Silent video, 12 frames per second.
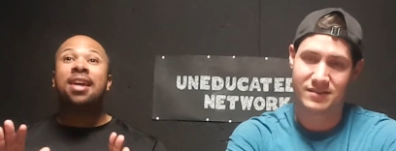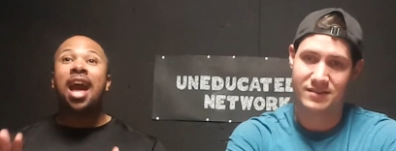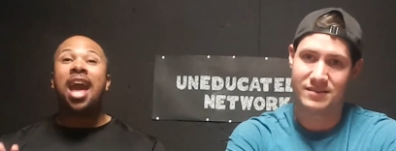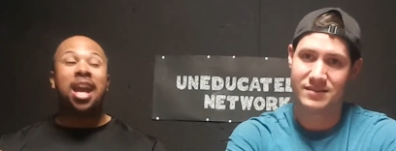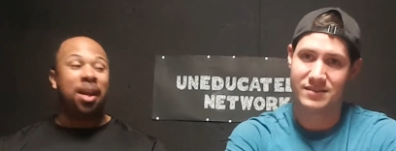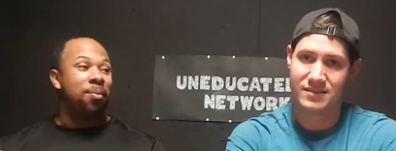
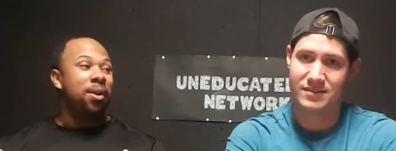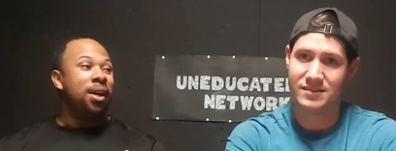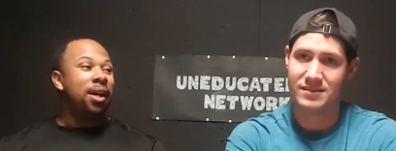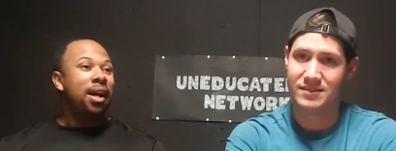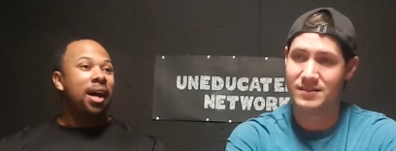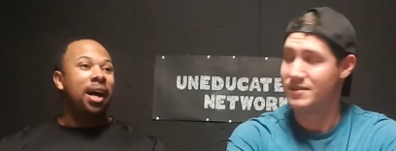Speaker 1: game.
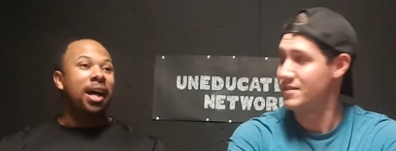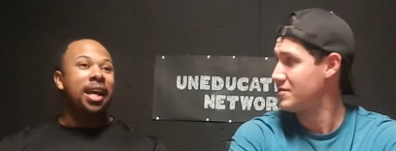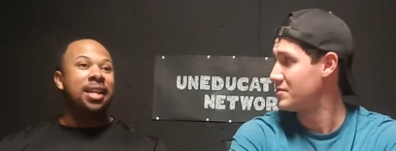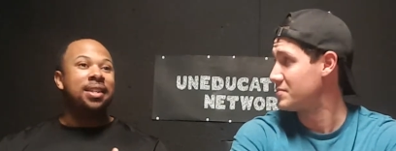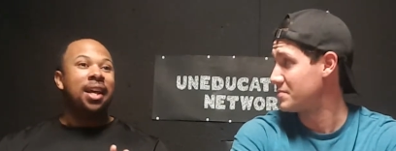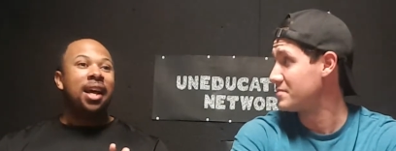Uh,
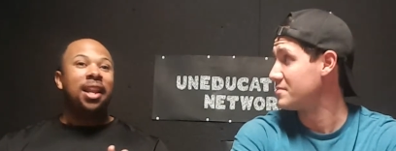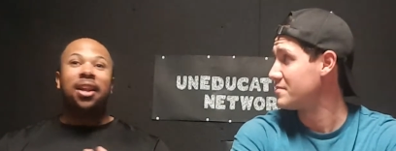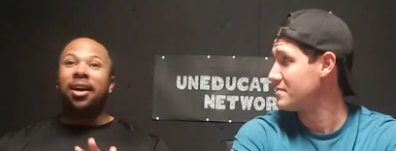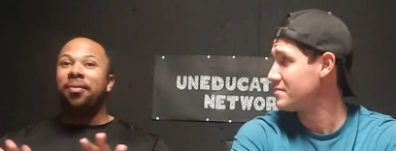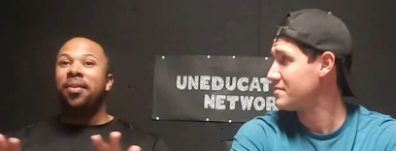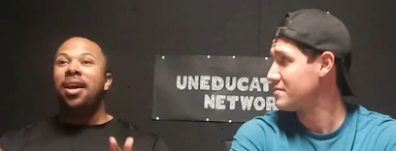is mm-hmm.
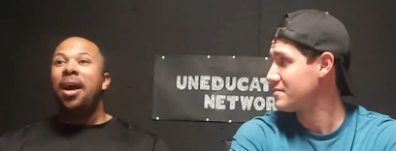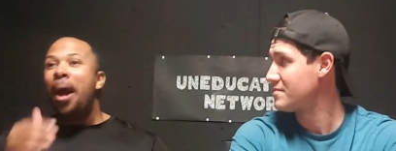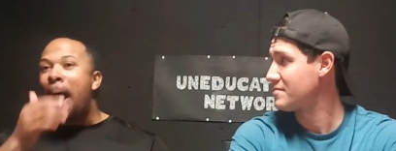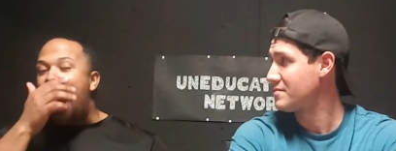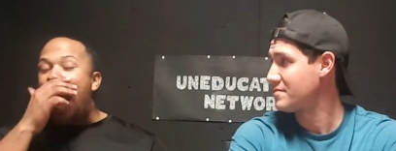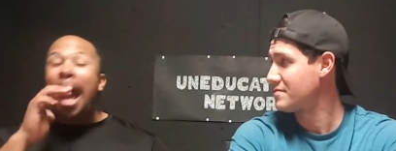look,
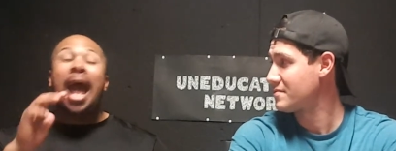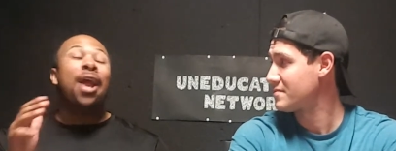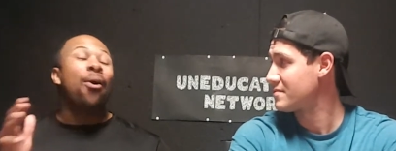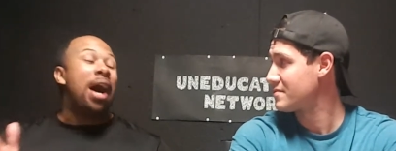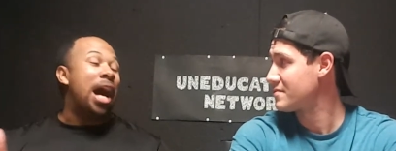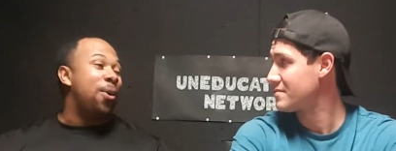I had
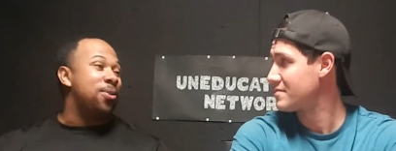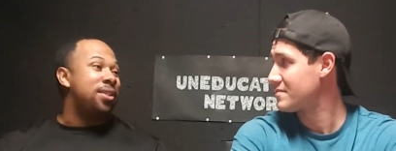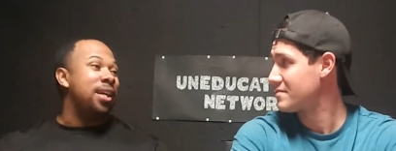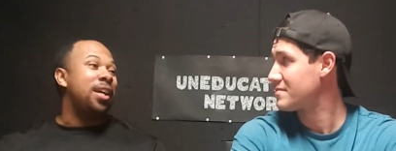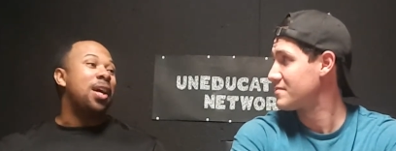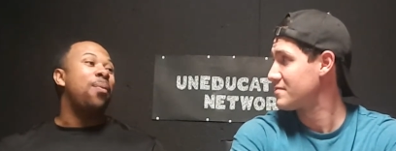Ohio
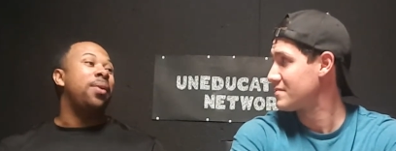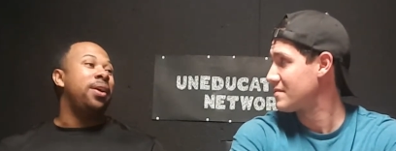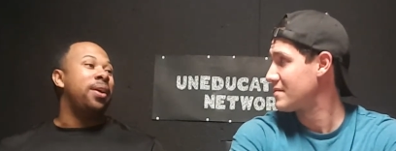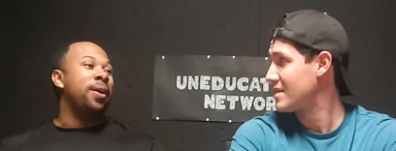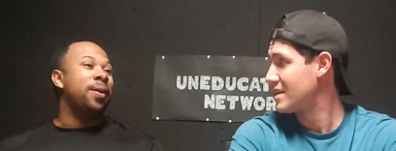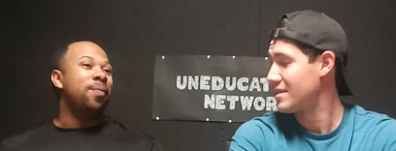State coming
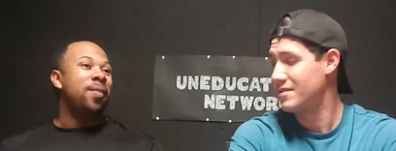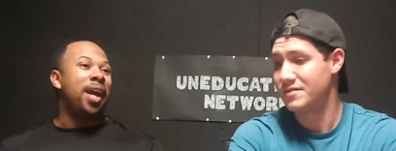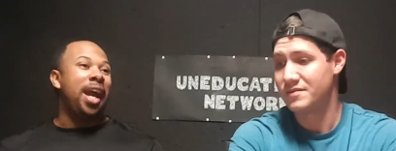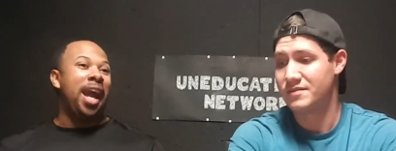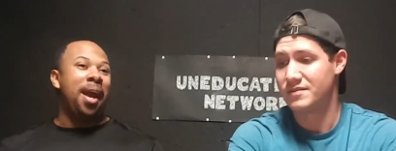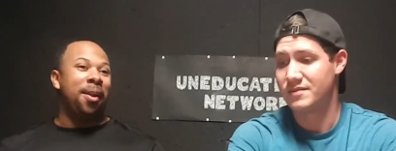here
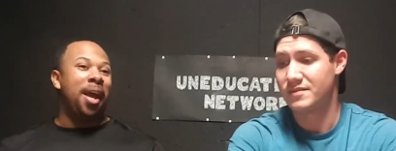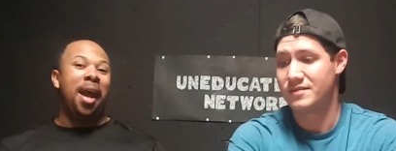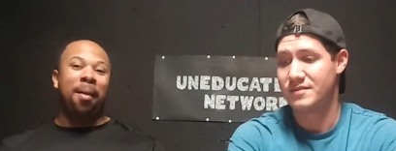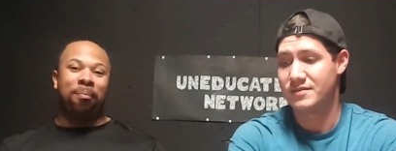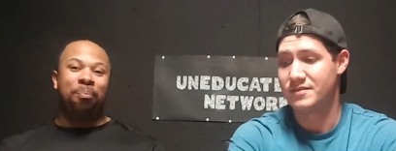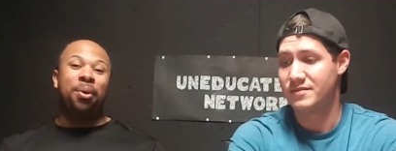and
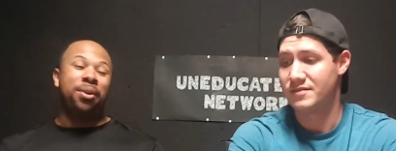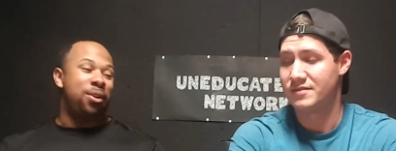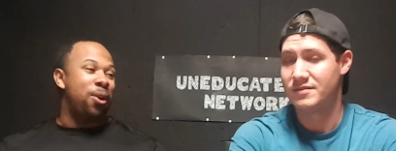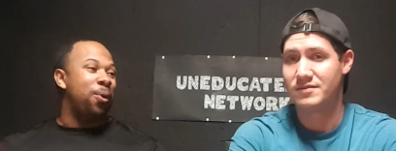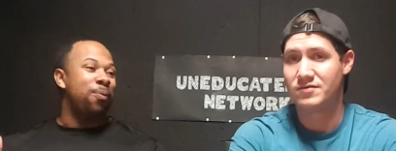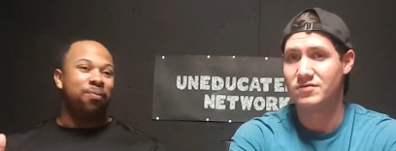and putting
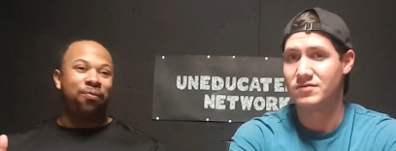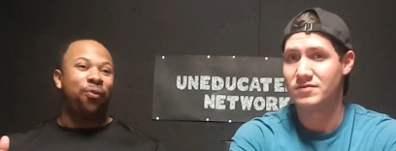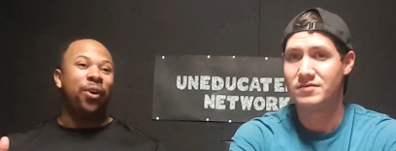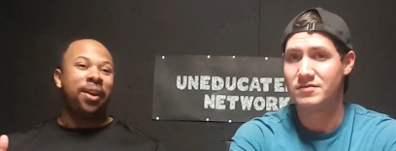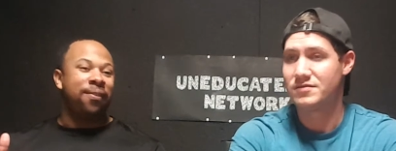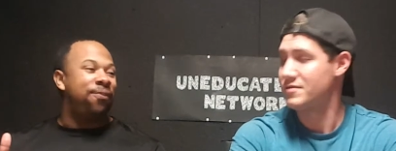their
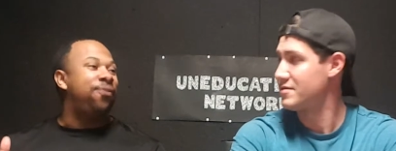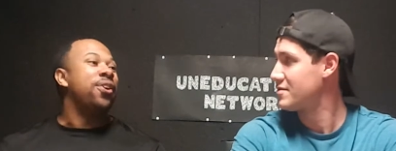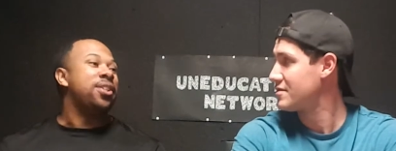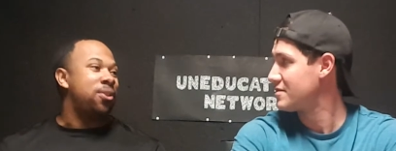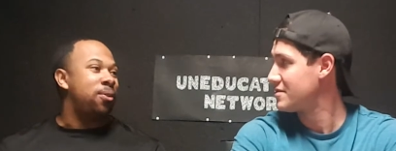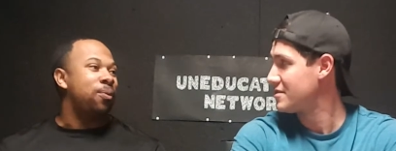freaking
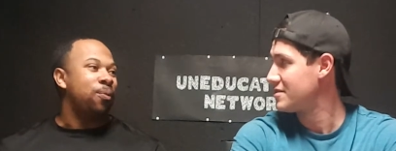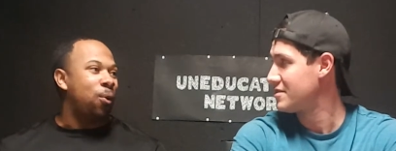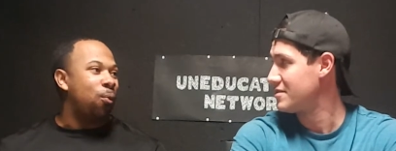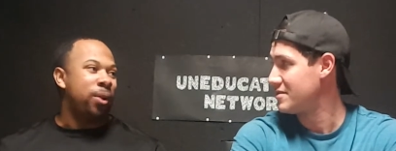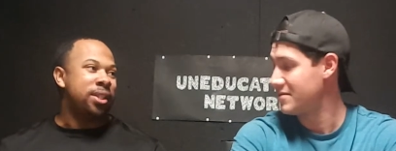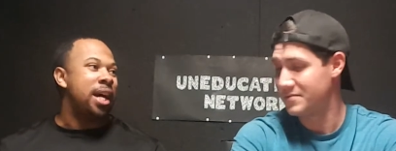foots on
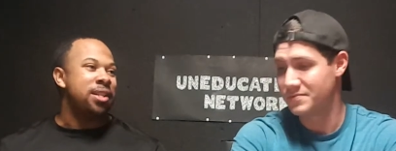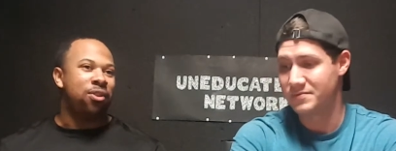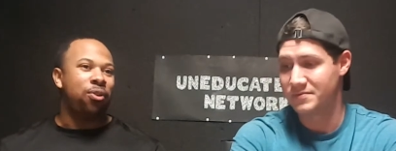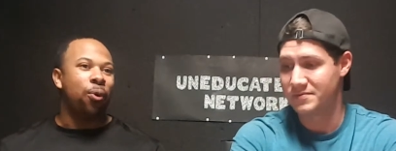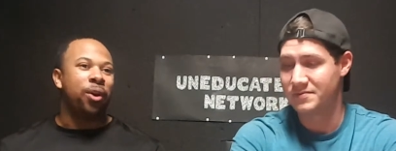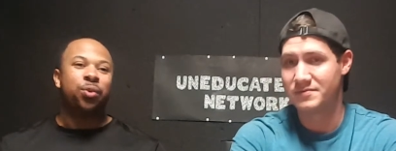Wisconsin's
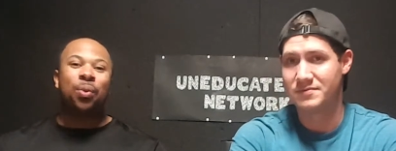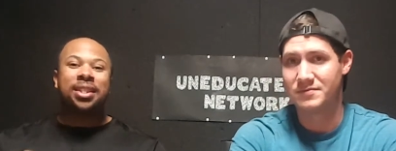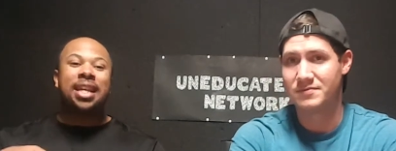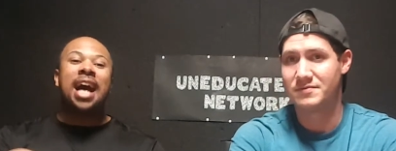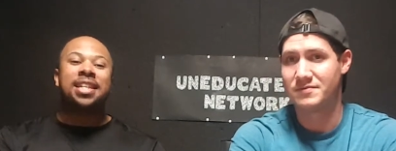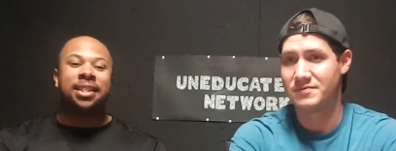throat. Because
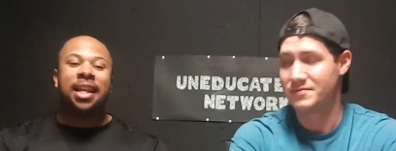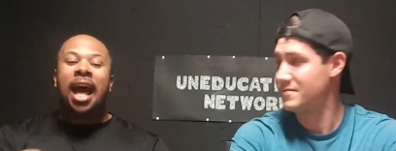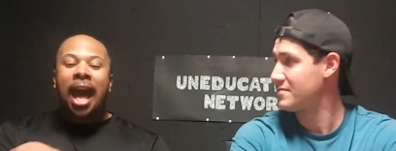Wisconsin,